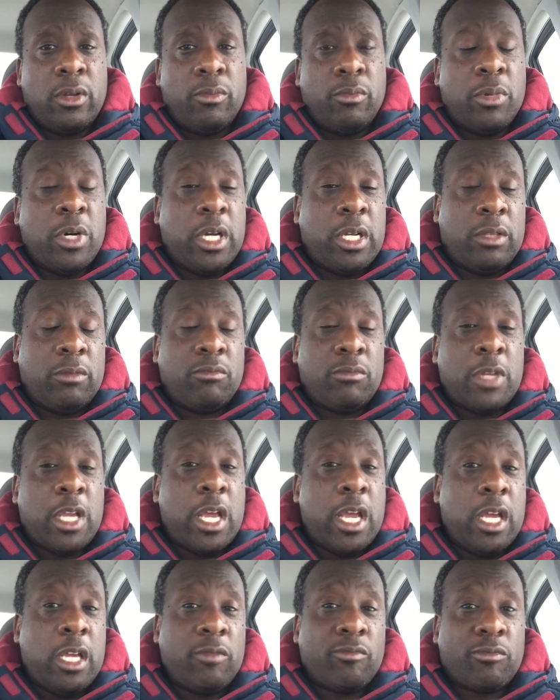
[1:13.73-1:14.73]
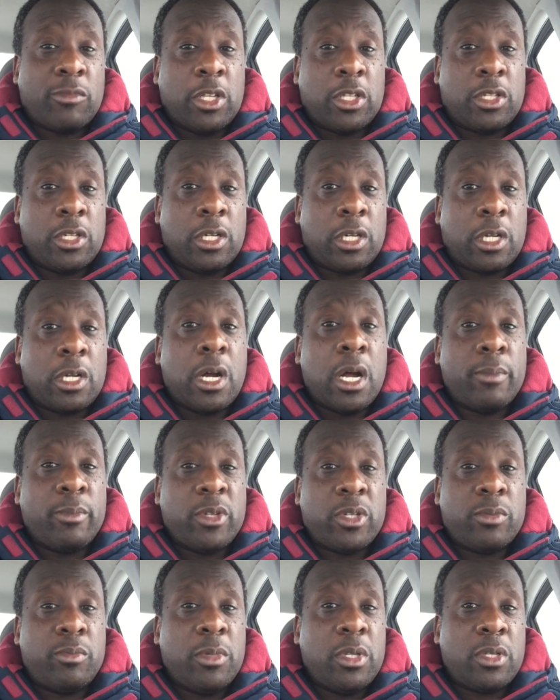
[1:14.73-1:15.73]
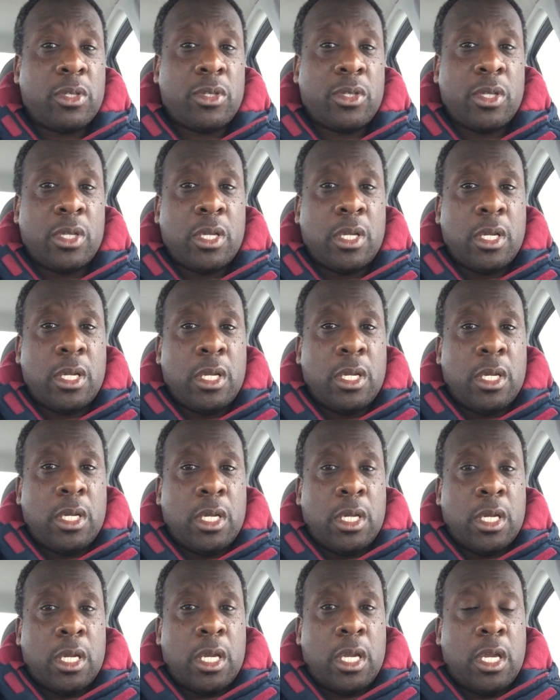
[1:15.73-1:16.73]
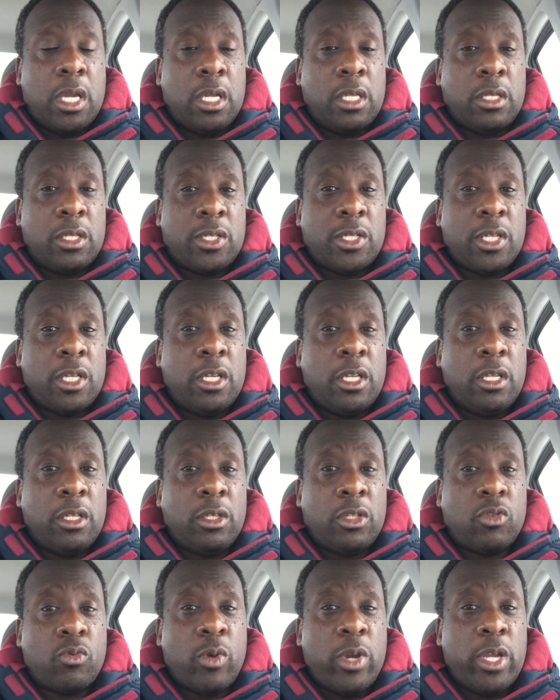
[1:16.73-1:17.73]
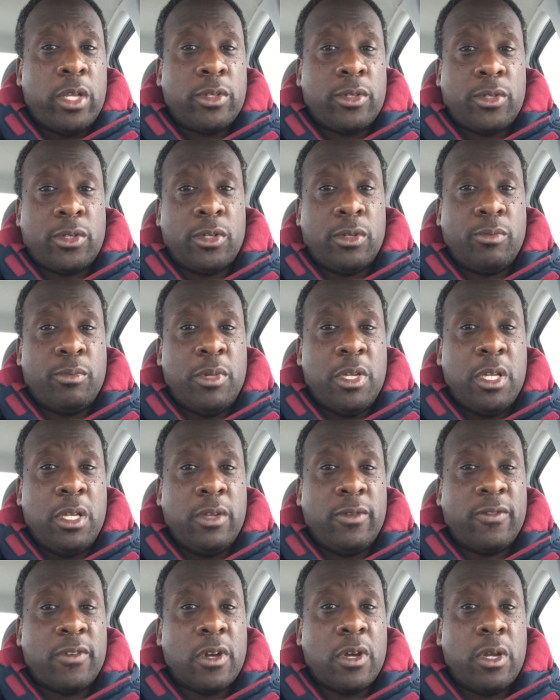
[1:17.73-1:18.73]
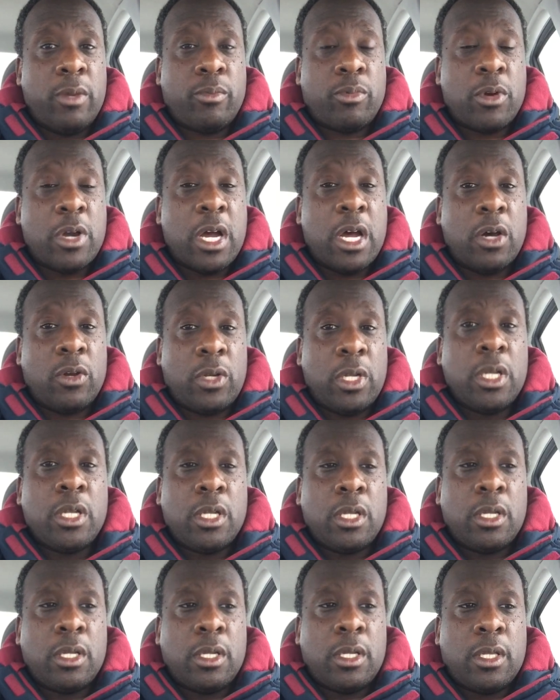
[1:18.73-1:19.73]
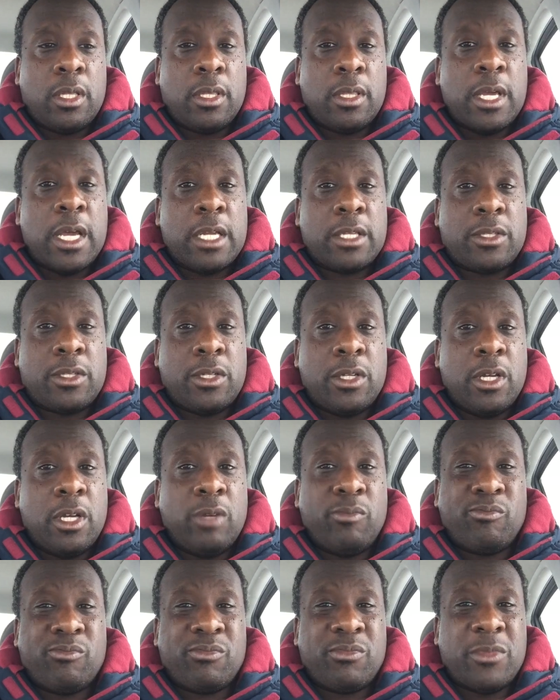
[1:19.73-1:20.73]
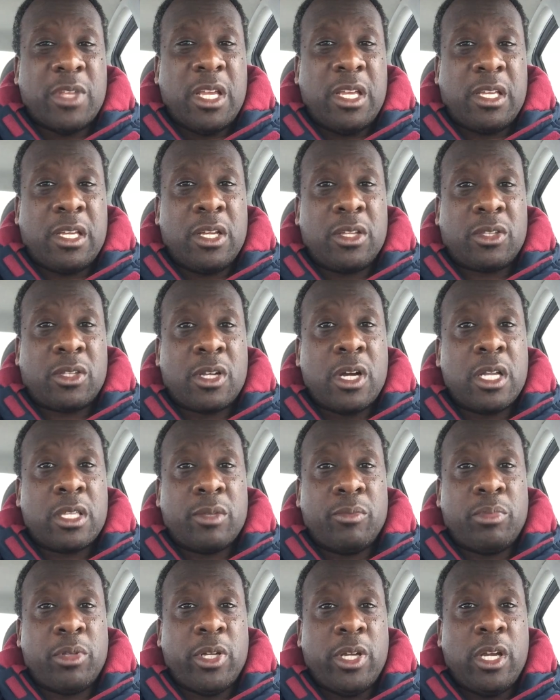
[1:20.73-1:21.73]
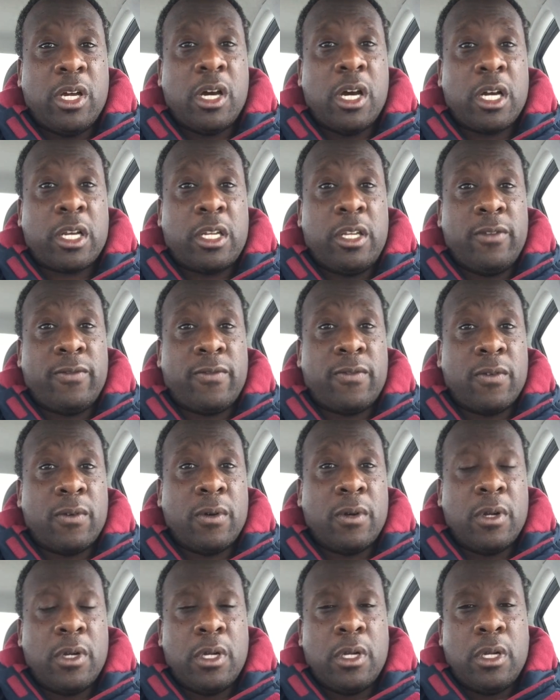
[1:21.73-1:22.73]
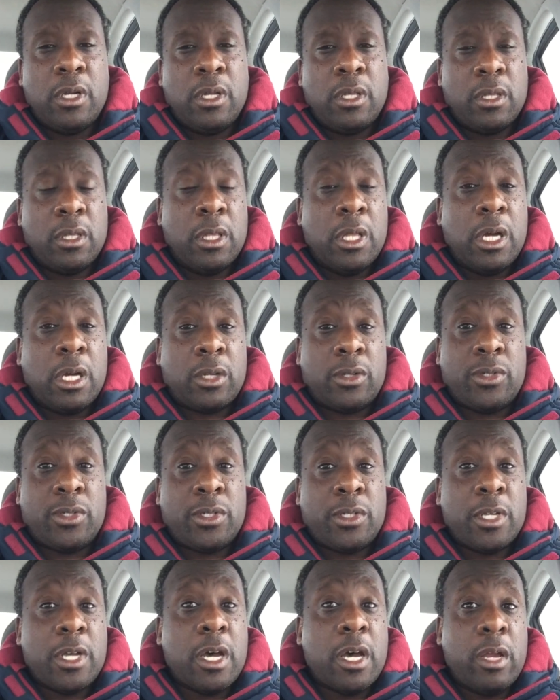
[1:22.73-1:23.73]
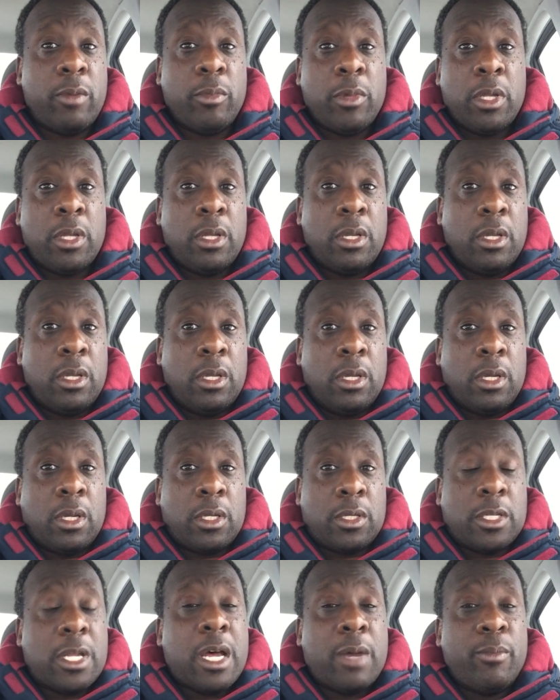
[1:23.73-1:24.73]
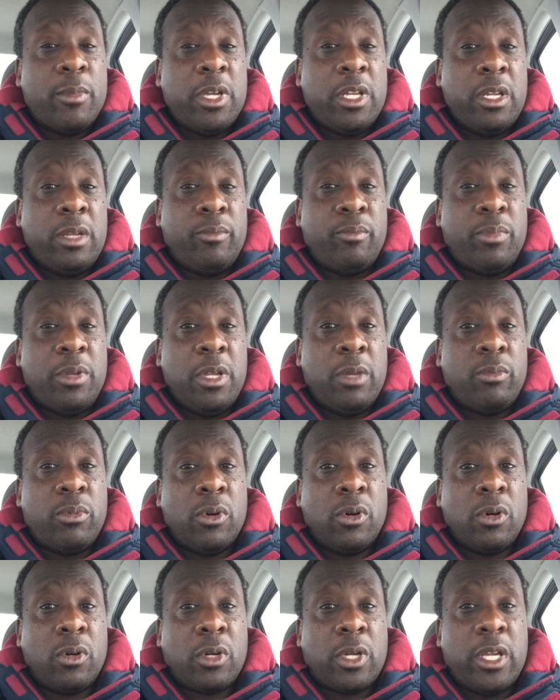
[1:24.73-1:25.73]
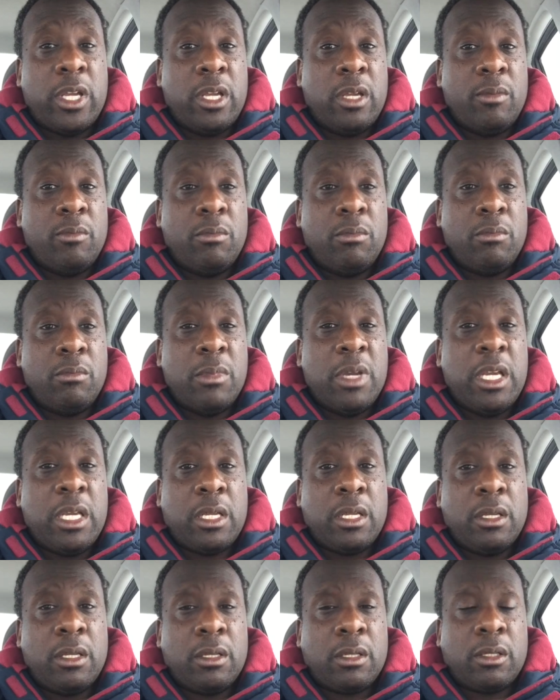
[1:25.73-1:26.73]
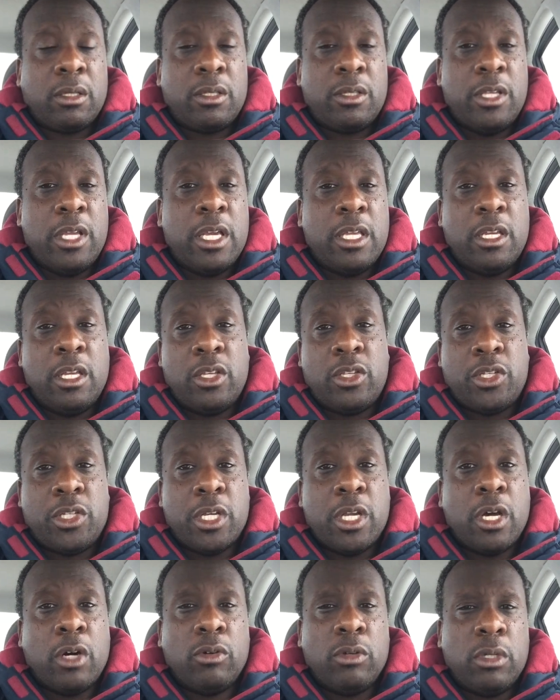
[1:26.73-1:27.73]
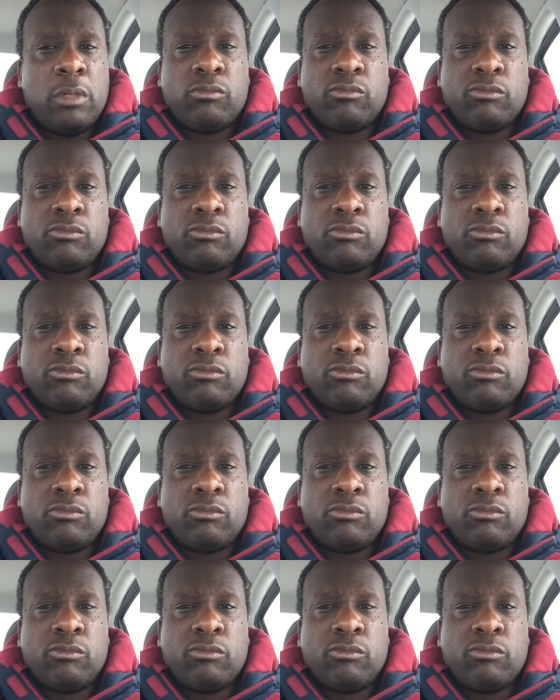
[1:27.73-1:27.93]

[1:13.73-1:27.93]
But, hey, it's an accomplishment, and the Sedin twins should be very proud that they got to play hockey for the longest time. Because not many people can make the NHL.